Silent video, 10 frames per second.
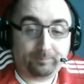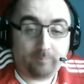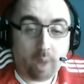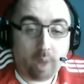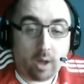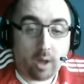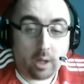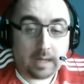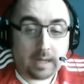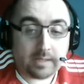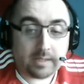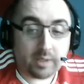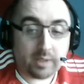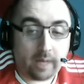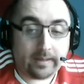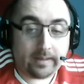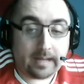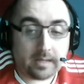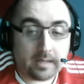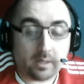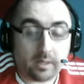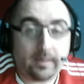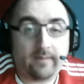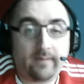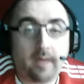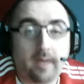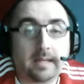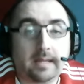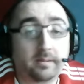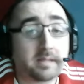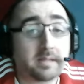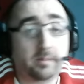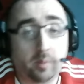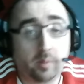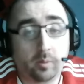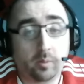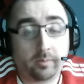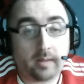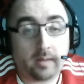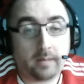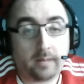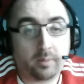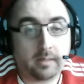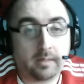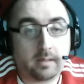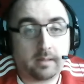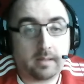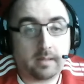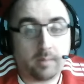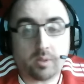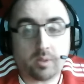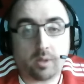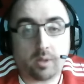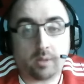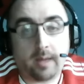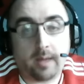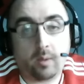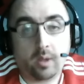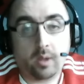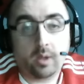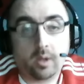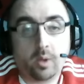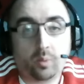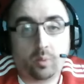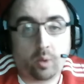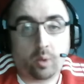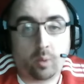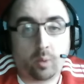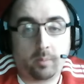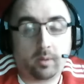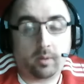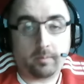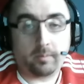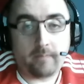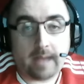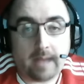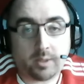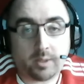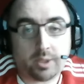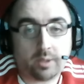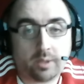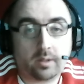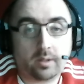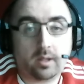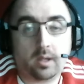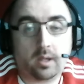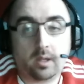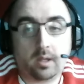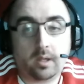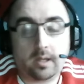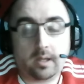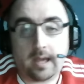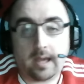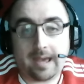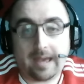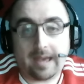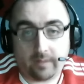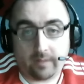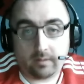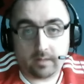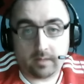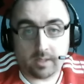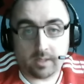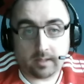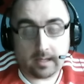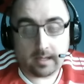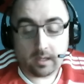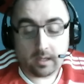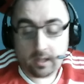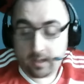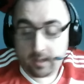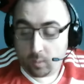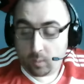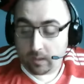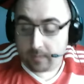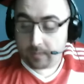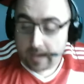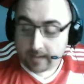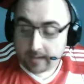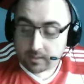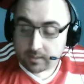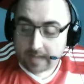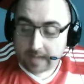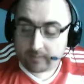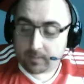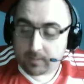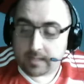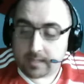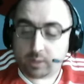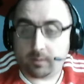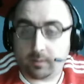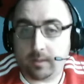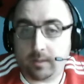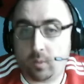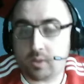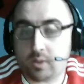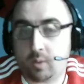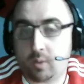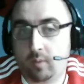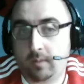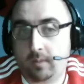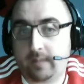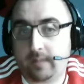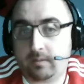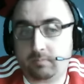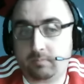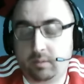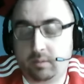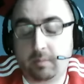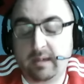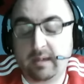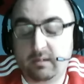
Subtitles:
All in all, ladies and gentlemen, it is going to be a very interesting Royal Rumble and probably the most talked about Royal Rumble match ever this Sunday. Does it have the potential to be the worst Royal Rumble ever? Probably.